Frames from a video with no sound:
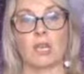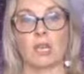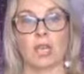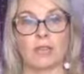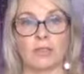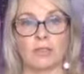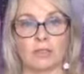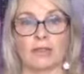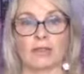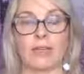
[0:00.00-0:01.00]
and you're
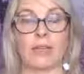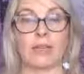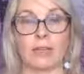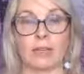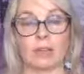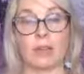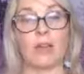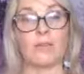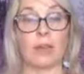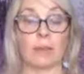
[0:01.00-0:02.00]
down here in the low
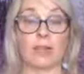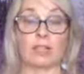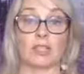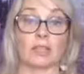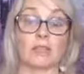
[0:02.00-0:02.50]
vibrations.